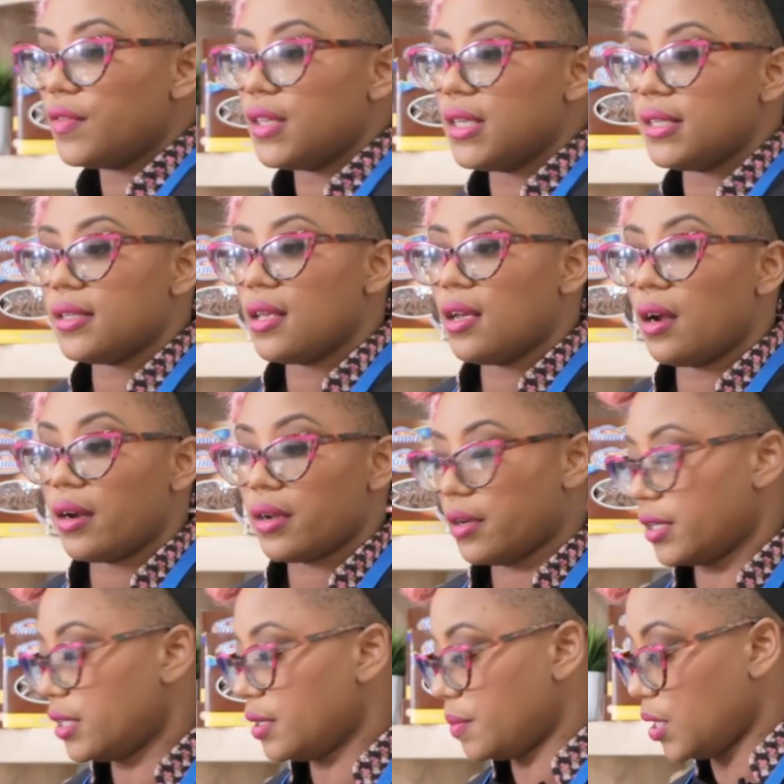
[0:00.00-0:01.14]
these are
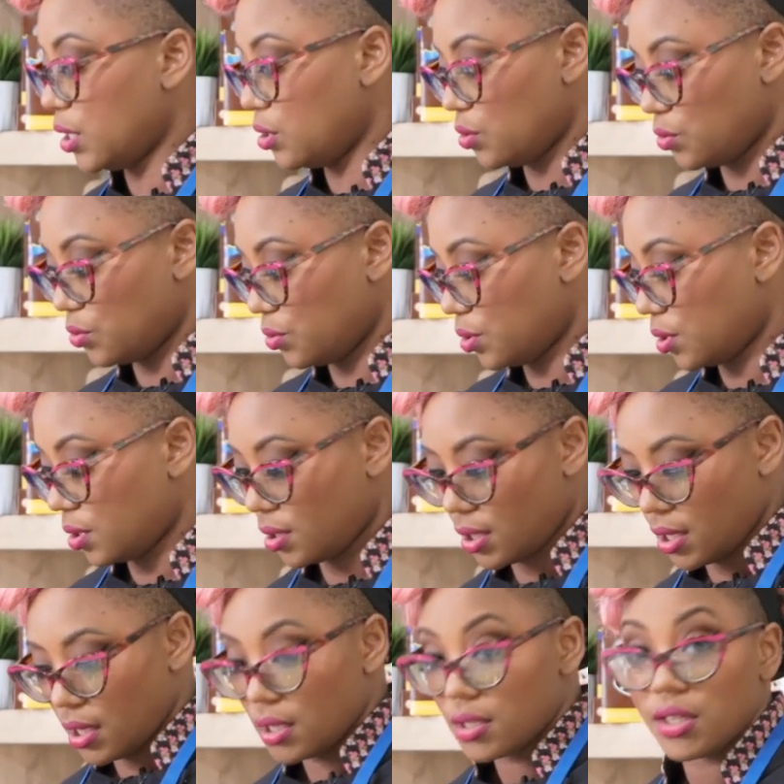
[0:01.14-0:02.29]
going to be used
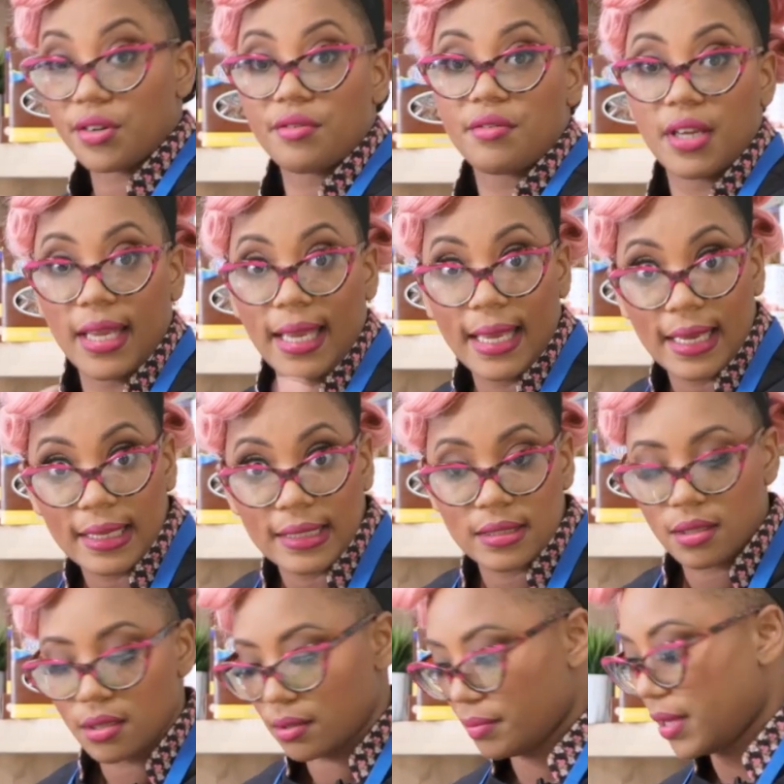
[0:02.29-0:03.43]
to create
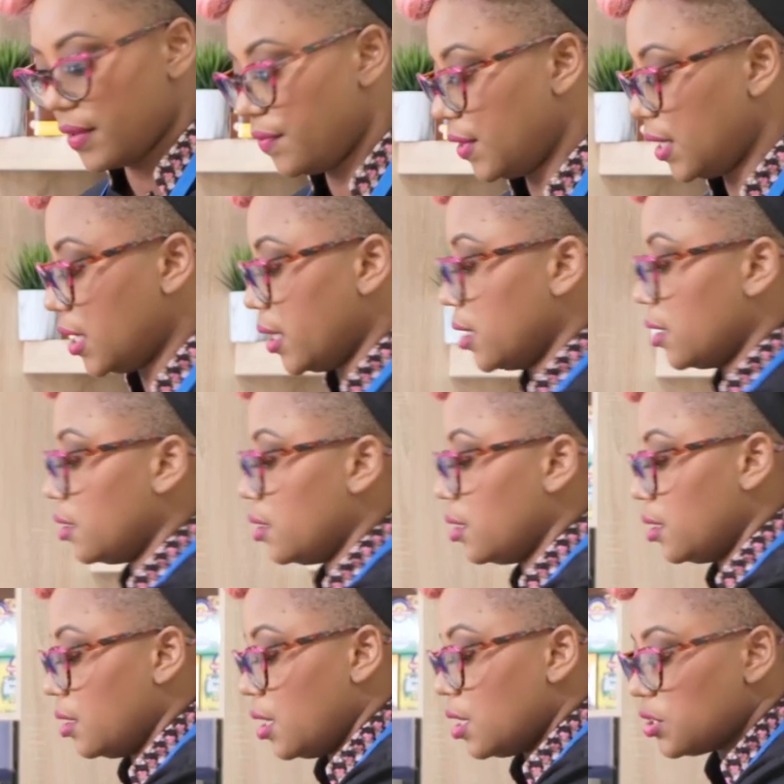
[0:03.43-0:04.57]
my vegan.
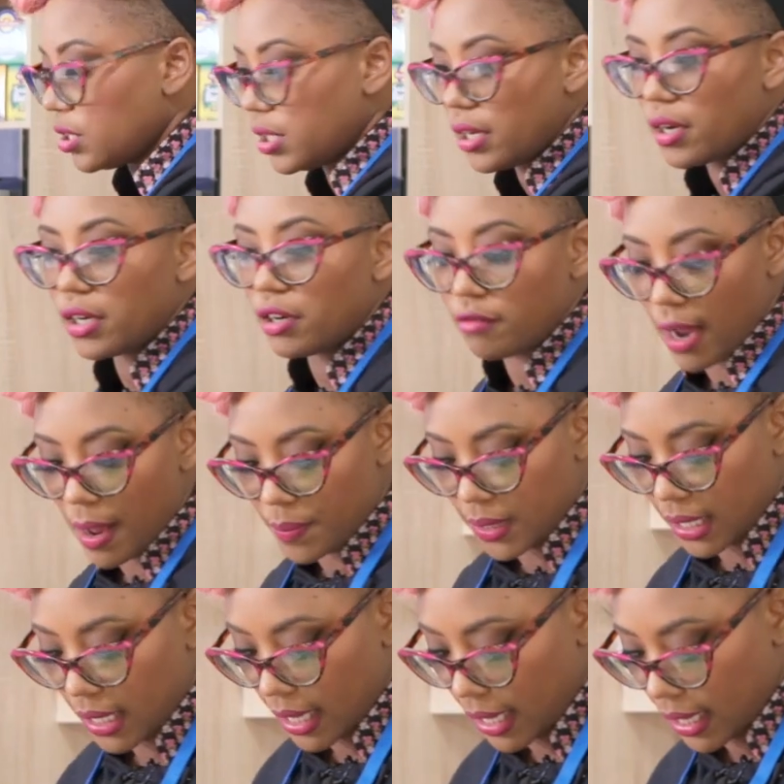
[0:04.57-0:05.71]
So they're going to
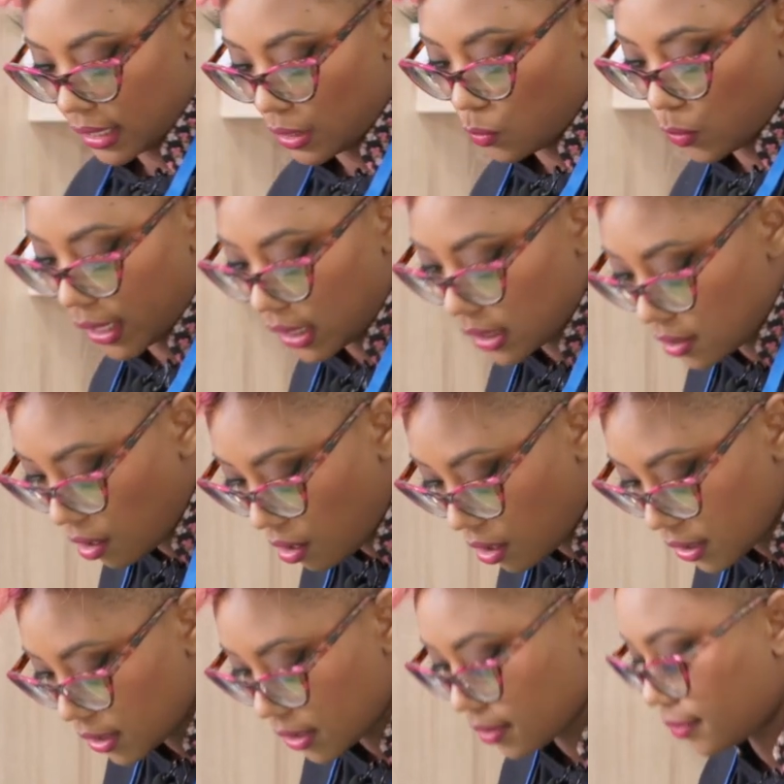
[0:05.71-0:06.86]
replicate the white
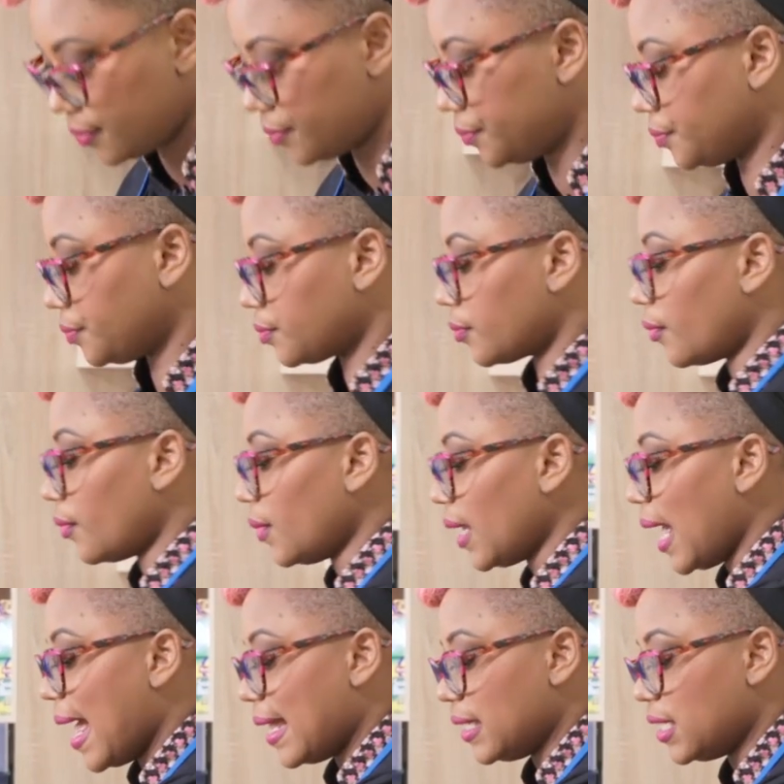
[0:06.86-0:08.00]
sauce
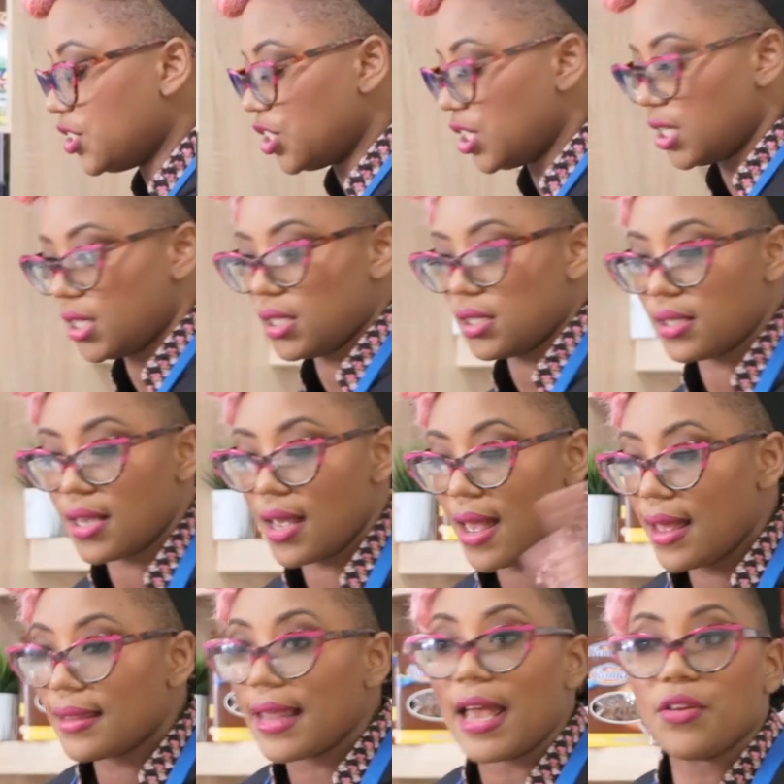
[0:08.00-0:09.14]
and the cheese
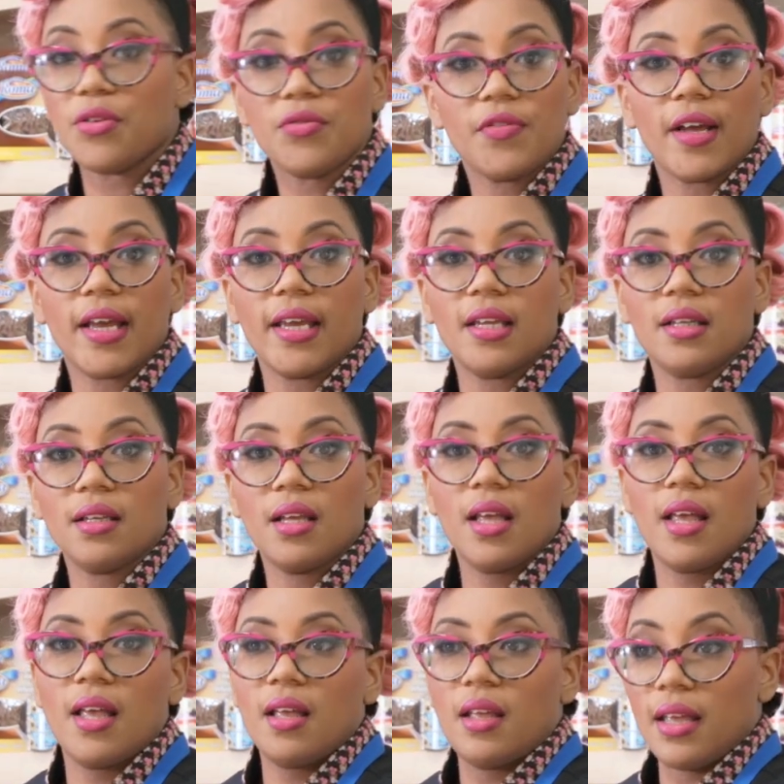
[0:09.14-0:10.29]
that you find
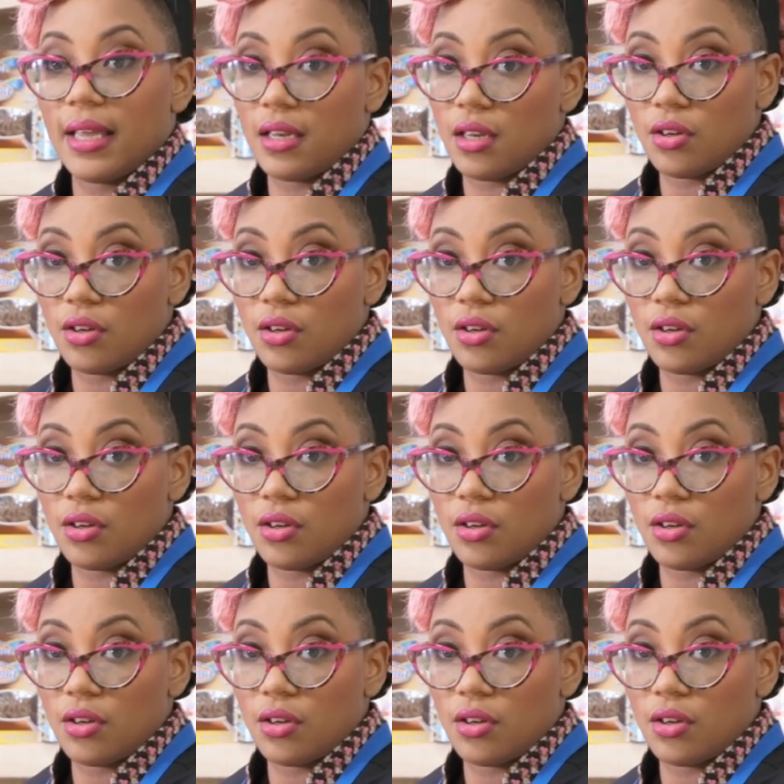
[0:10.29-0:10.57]
in a